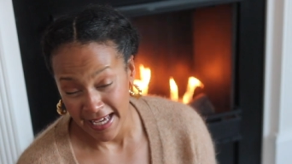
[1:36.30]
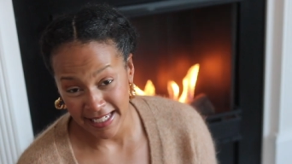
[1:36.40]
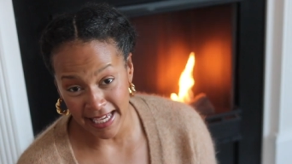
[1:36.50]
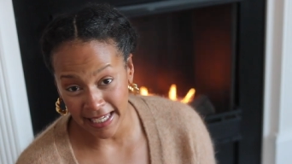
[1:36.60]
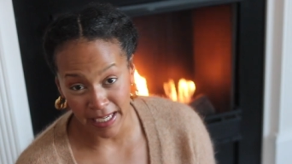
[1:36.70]

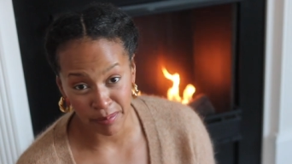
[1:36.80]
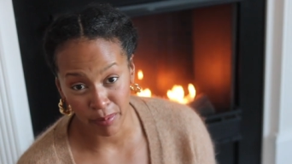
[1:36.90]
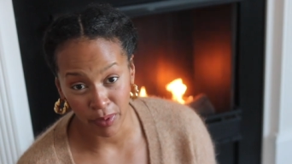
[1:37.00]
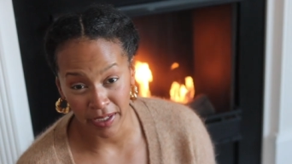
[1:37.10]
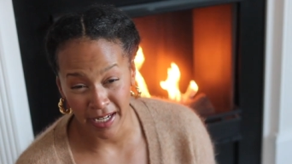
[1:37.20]
take it and
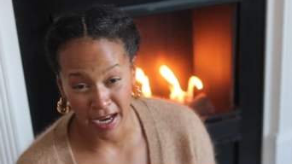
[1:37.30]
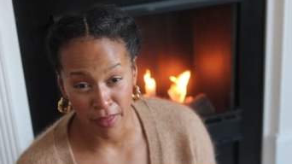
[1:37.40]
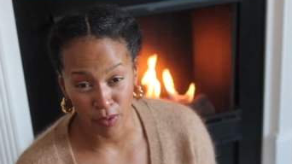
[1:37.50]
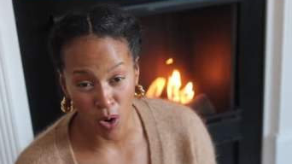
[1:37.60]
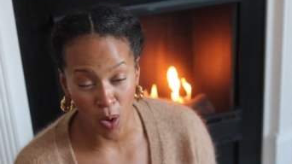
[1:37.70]
put it in
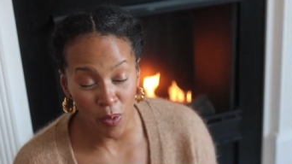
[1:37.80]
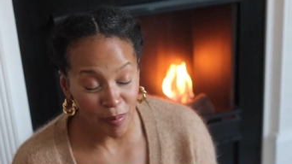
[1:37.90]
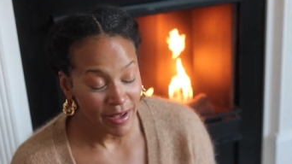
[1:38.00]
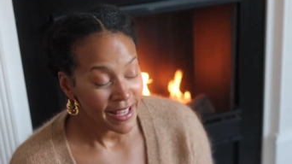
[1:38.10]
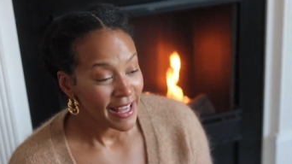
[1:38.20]
another home.
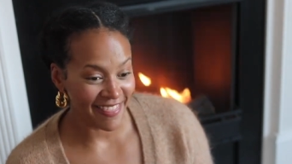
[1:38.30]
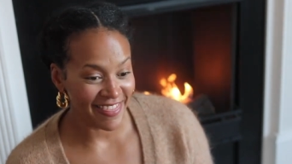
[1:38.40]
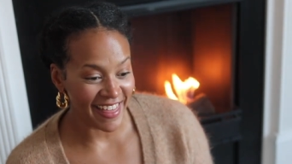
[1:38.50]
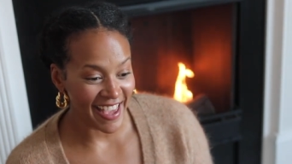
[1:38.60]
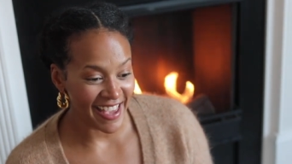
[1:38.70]
And
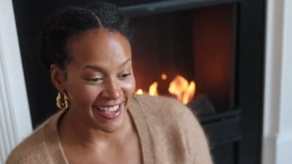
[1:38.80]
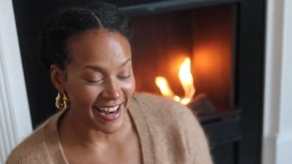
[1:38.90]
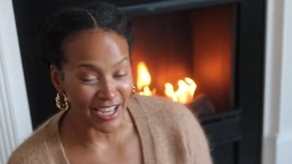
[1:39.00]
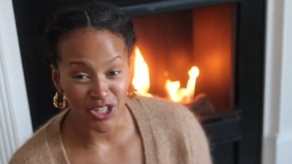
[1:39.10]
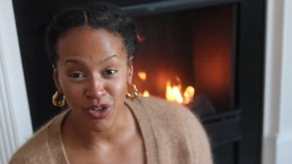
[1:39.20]
then
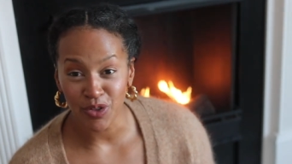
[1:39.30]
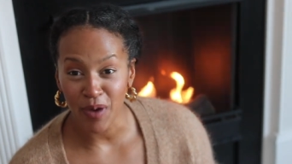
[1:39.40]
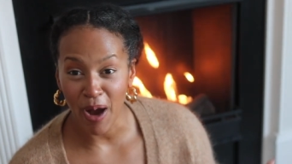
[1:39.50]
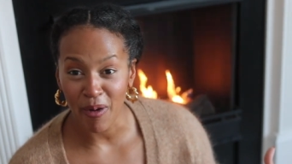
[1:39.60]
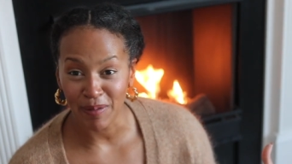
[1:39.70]
I show you
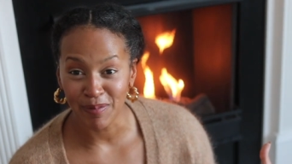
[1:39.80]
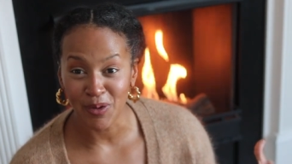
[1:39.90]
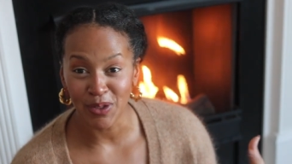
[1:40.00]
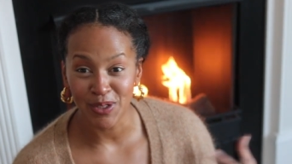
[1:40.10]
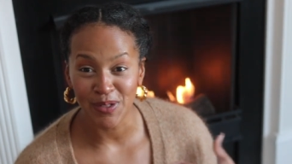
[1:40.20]
how I'm
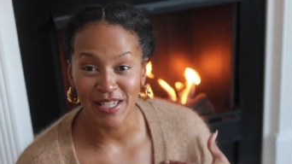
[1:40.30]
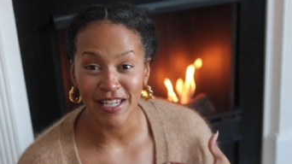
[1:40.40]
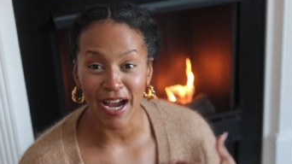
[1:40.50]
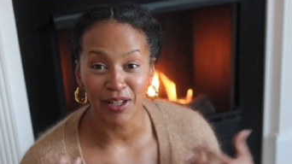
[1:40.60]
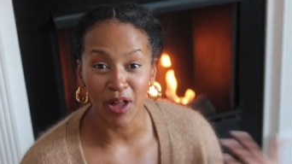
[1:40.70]
going to
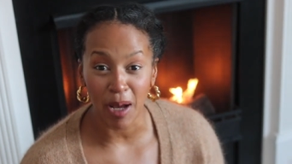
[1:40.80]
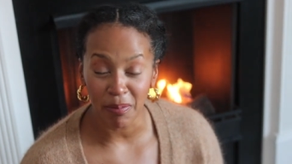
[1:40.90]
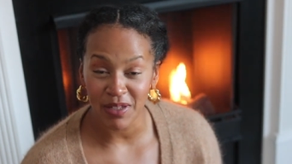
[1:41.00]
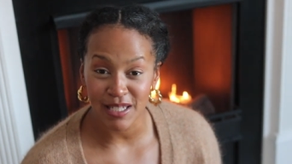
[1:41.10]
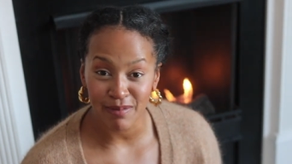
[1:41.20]
style up
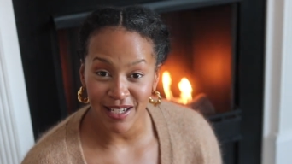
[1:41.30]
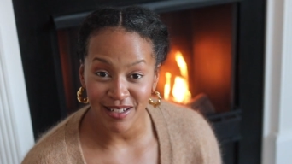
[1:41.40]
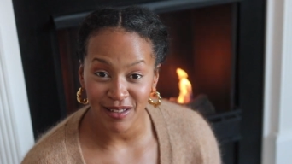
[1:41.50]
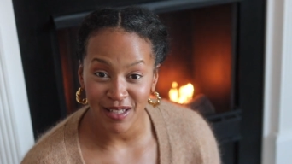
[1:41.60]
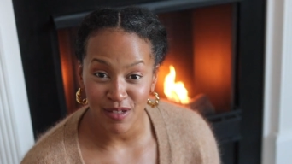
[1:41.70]
this
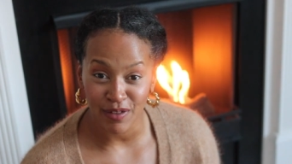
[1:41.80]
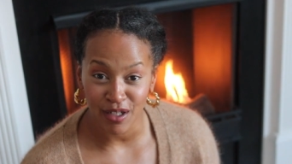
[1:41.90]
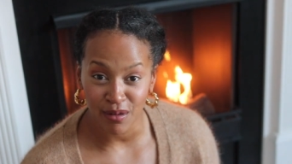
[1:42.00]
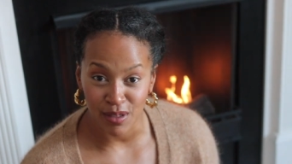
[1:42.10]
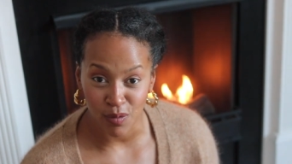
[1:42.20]
mantle in this
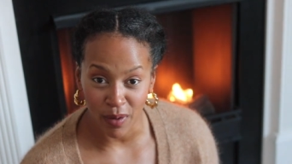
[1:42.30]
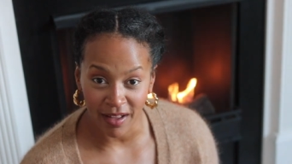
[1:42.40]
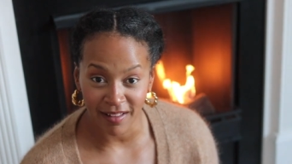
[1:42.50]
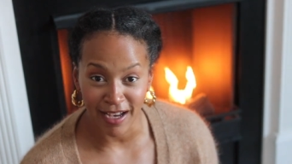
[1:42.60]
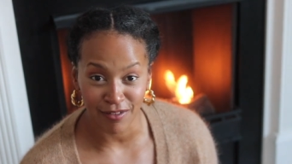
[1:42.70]
video as
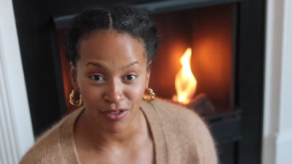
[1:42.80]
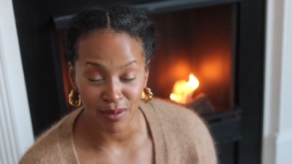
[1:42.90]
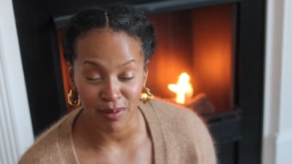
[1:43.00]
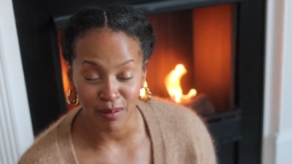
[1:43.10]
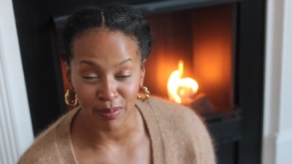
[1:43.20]
well after
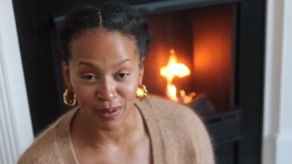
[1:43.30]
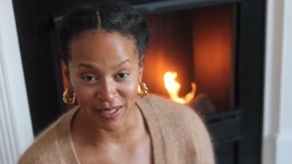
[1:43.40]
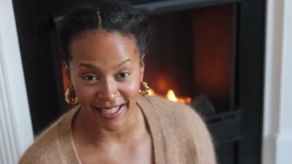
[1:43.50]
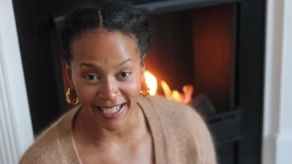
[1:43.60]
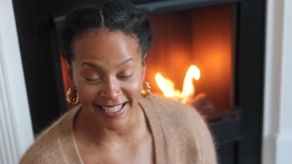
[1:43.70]
I'm done
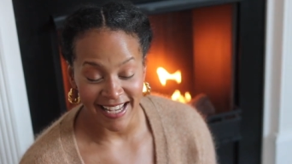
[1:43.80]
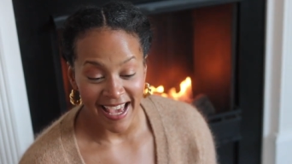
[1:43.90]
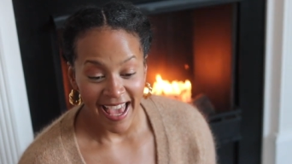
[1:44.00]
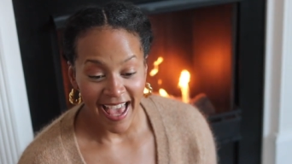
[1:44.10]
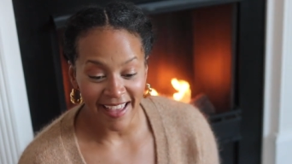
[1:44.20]
building it.
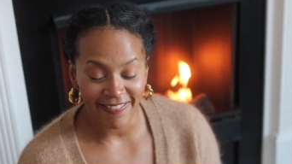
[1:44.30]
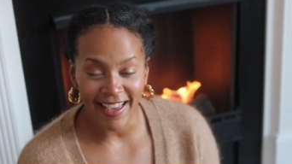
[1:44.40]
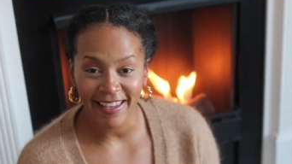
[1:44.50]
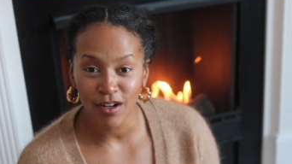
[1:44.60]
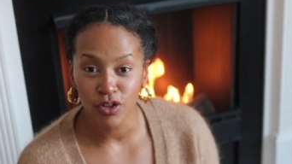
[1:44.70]
And
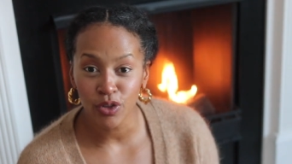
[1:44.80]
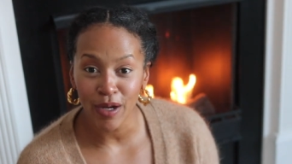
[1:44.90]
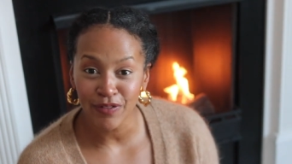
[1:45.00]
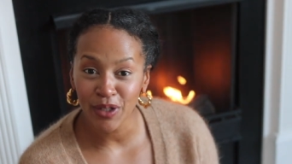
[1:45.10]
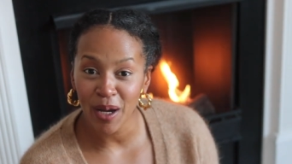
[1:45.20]
then you
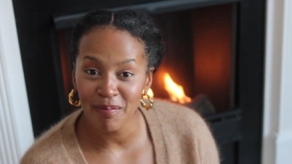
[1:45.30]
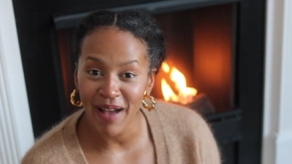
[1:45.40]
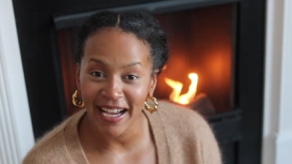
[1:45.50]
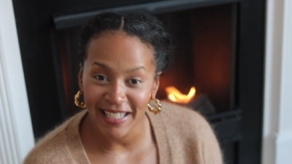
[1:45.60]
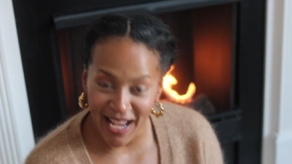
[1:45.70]
have to come
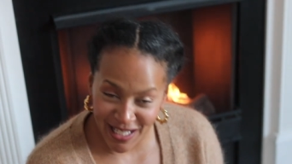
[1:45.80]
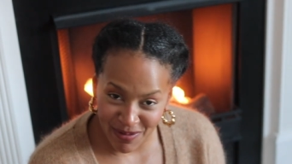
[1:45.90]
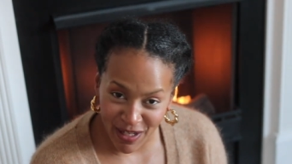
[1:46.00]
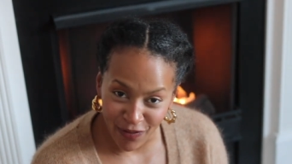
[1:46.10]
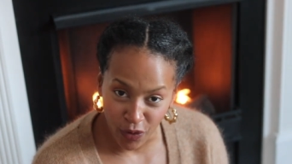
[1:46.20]
back next
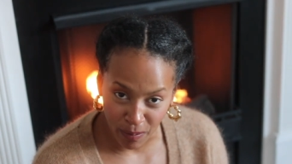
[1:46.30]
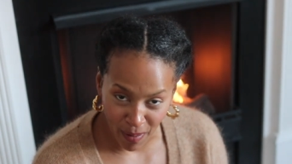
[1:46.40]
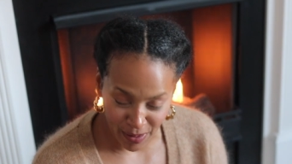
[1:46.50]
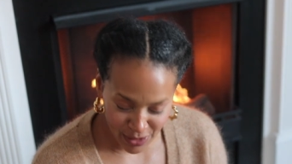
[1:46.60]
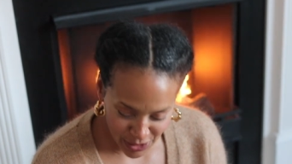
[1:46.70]
week for part